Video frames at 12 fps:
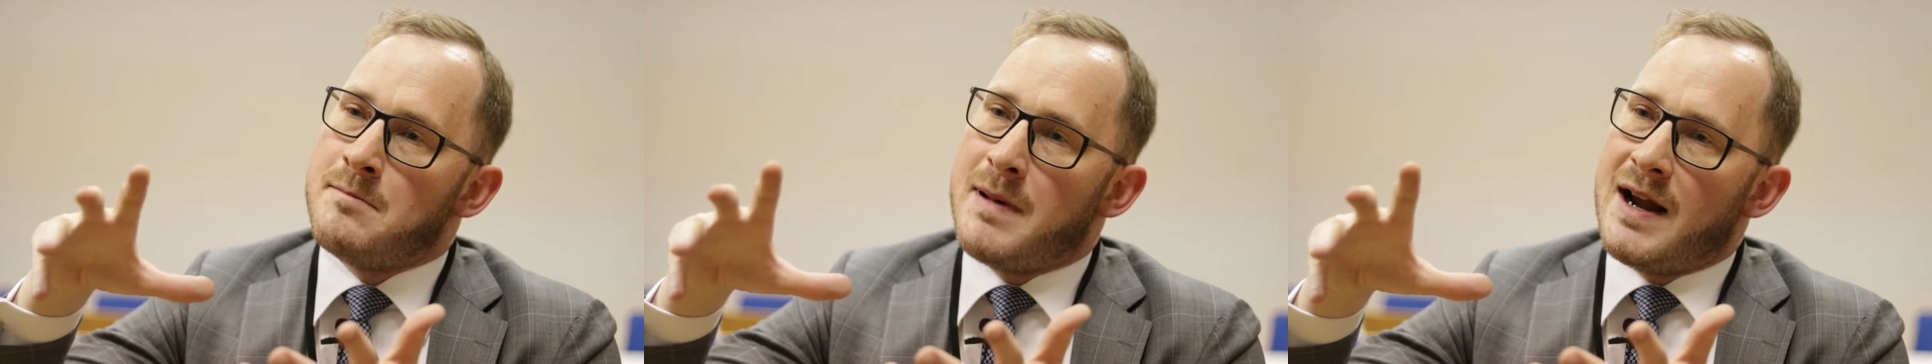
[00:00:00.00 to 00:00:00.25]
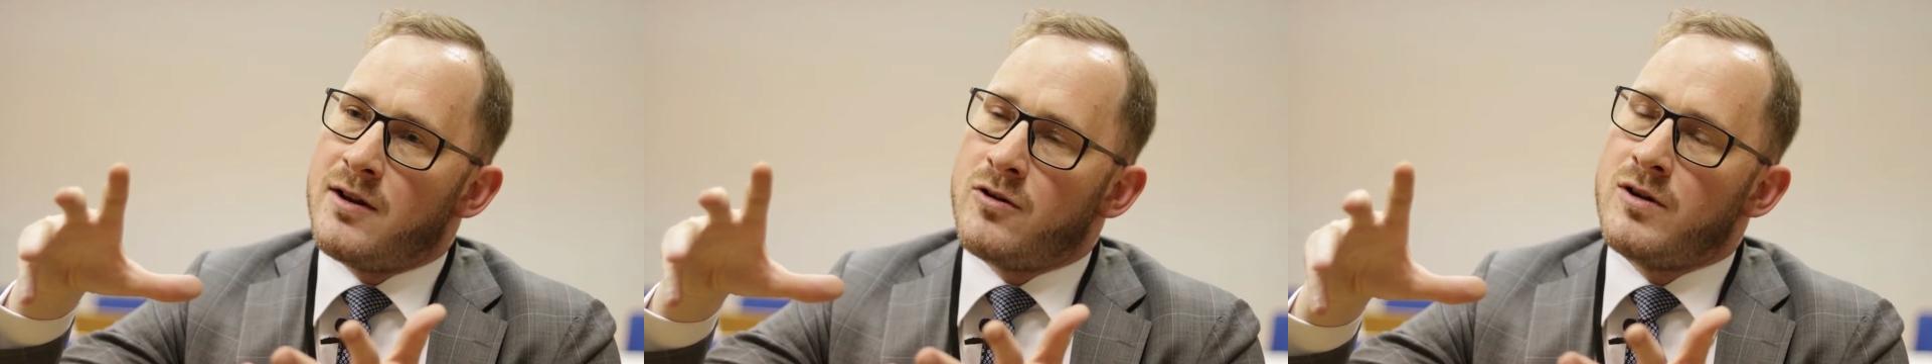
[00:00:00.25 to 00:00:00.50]

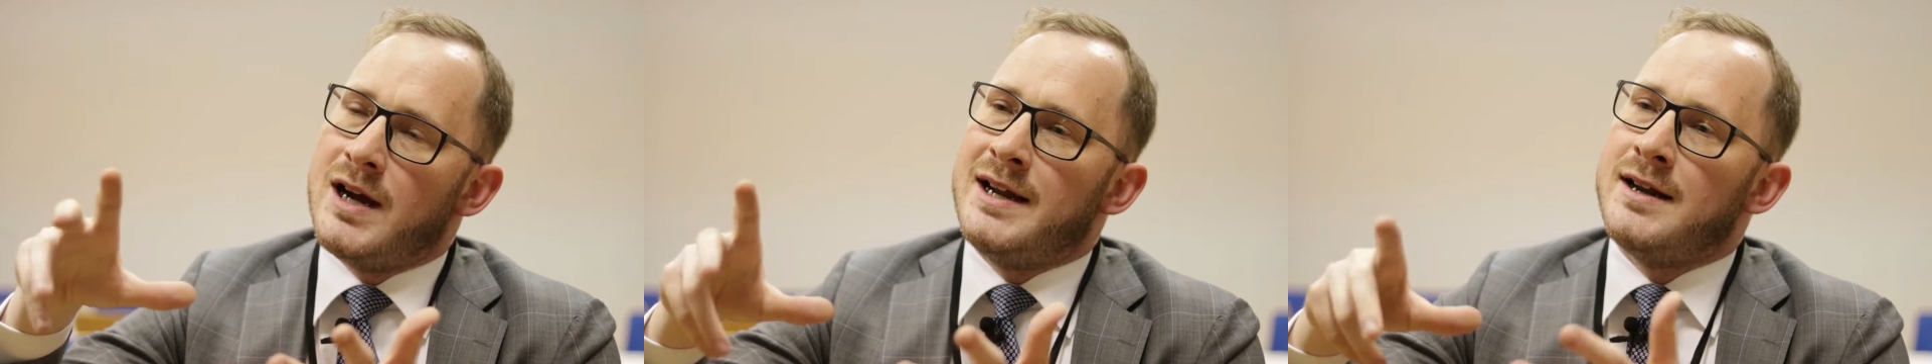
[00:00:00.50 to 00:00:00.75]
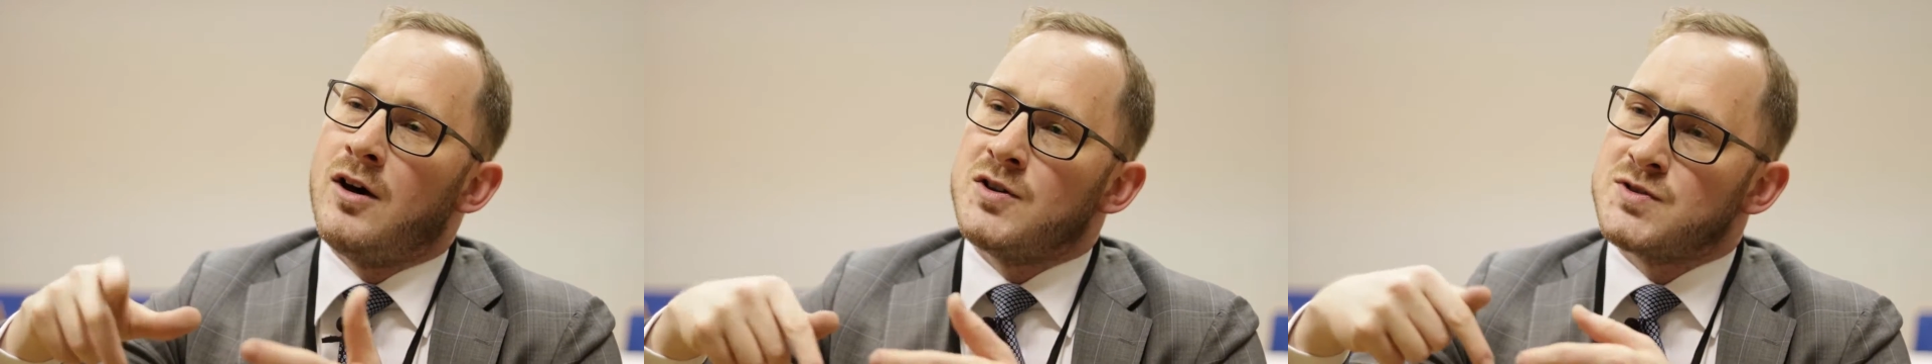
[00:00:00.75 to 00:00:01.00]
better
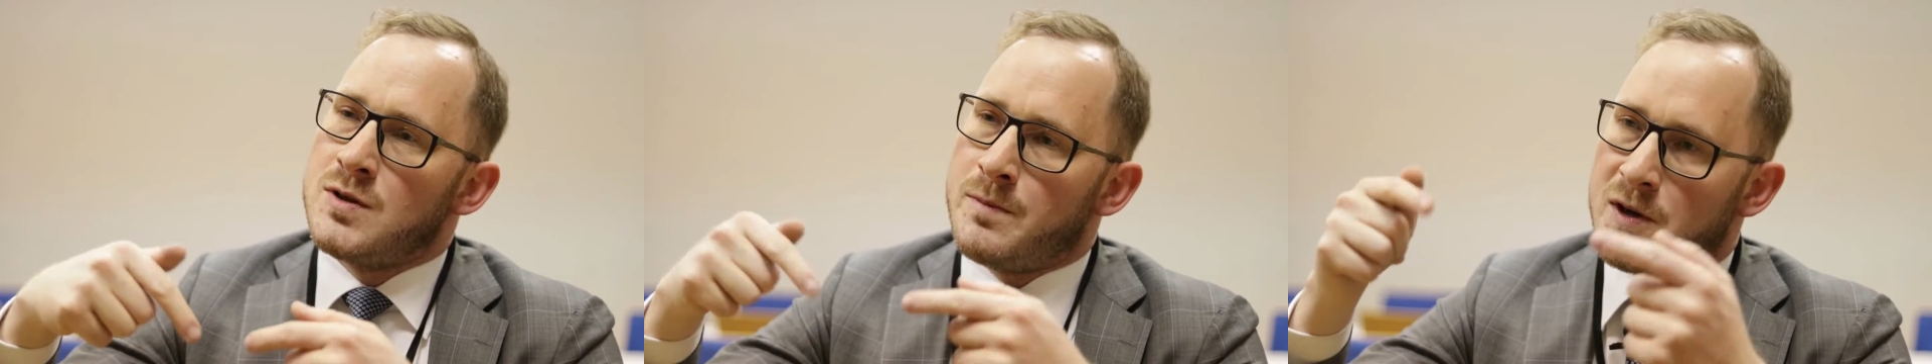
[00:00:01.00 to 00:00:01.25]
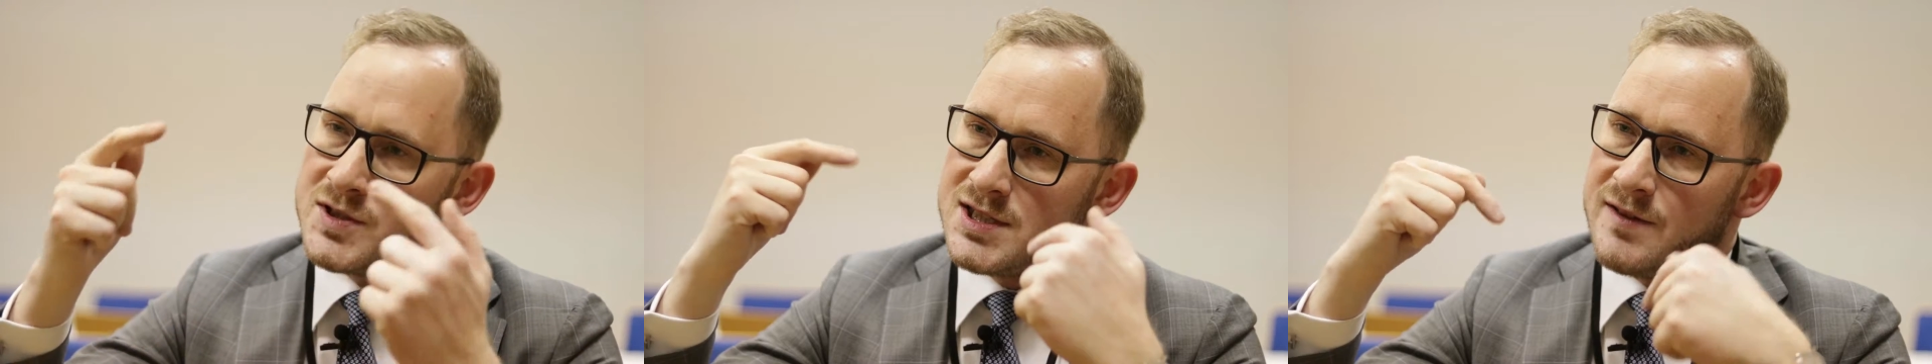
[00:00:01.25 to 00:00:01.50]
and also
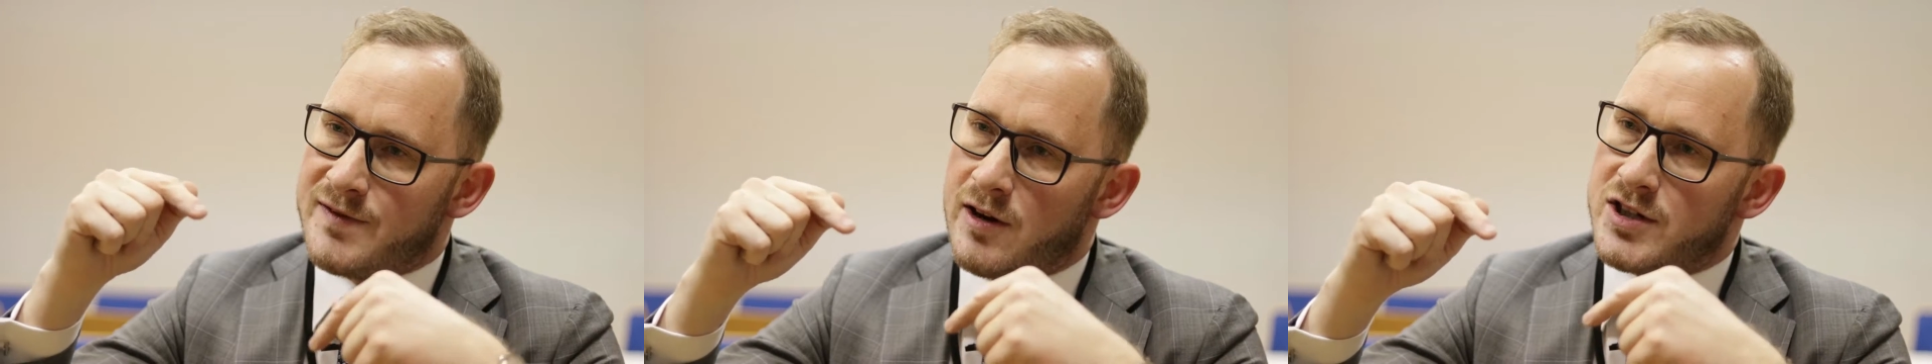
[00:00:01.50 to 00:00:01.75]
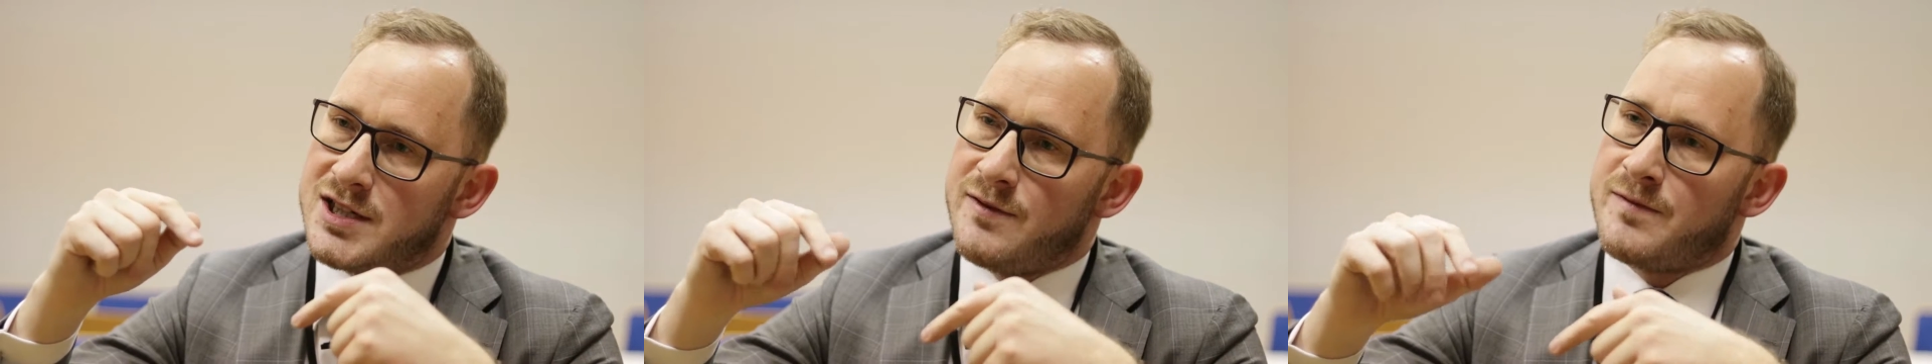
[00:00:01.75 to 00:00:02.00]
positive
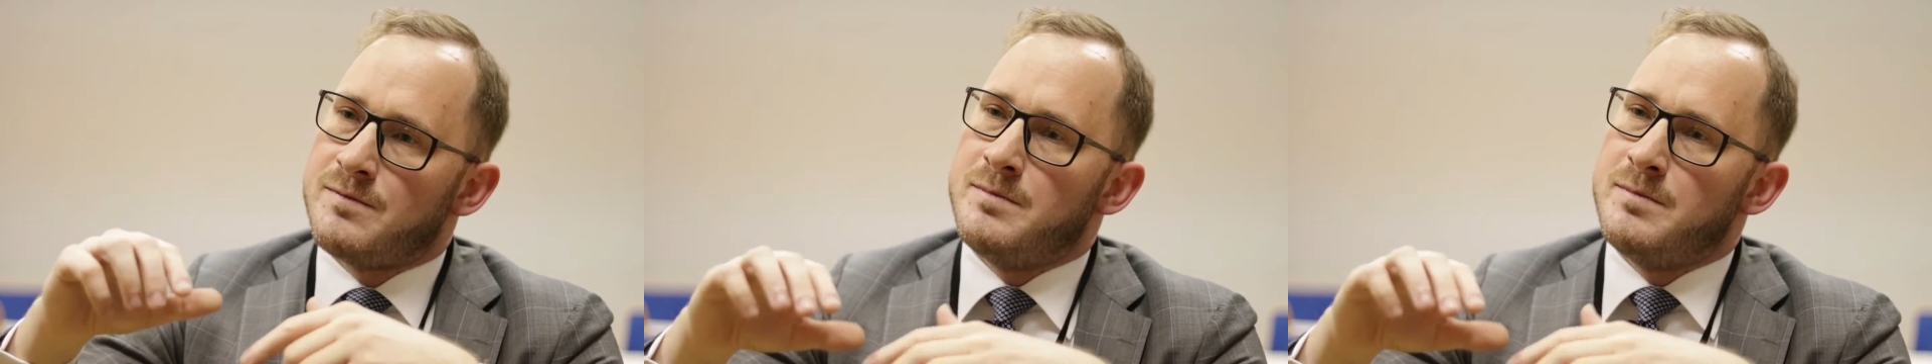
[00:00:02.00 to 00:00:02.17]
narrative,